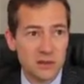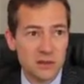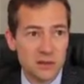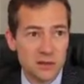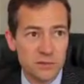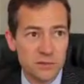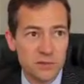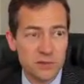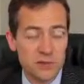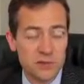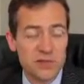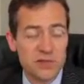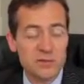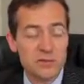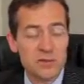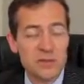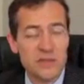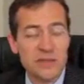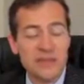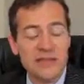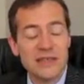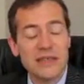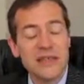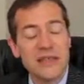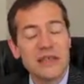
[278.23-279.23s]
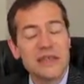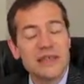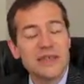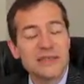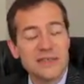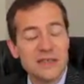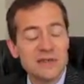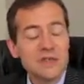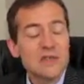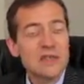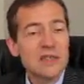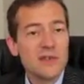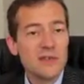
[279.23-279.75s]
approximately
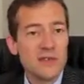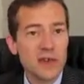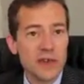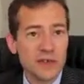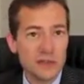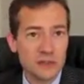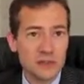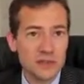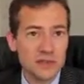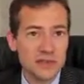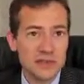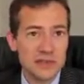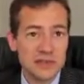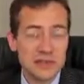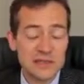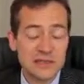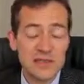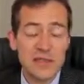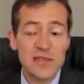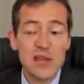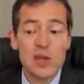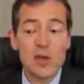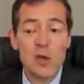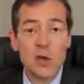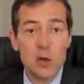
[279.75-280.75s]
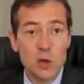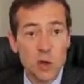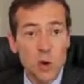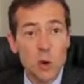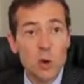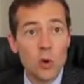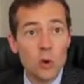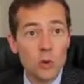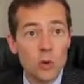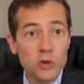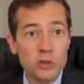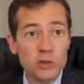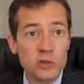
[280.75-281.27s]
75%,
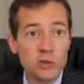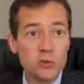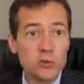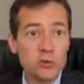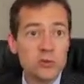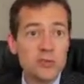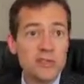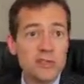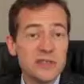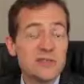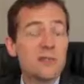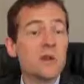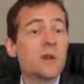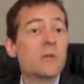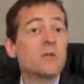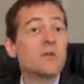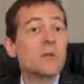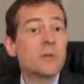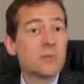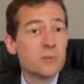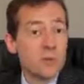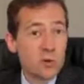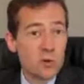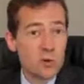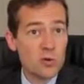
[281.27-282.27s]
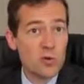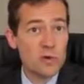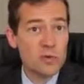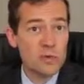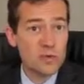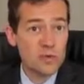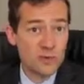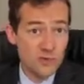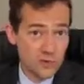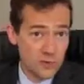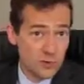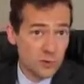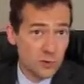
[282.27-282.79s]
goes to development programs
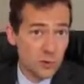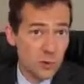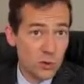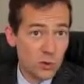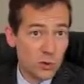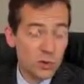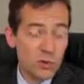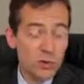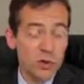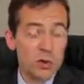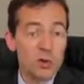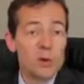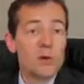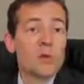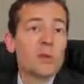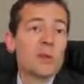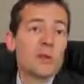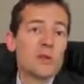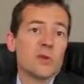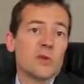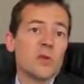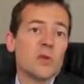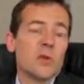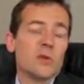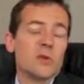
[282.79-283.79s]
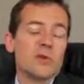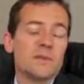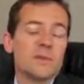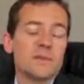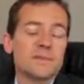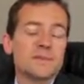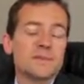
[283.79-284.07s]
of football all around the world.